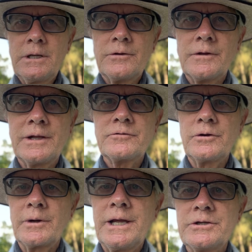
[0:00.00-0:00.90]
That's
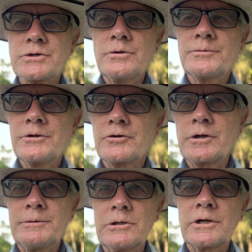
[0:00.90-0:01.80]
your age group that you're
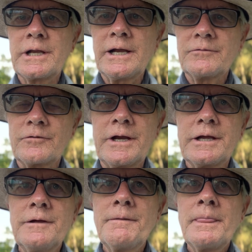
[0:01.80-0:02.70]
going to be looking at, Frank.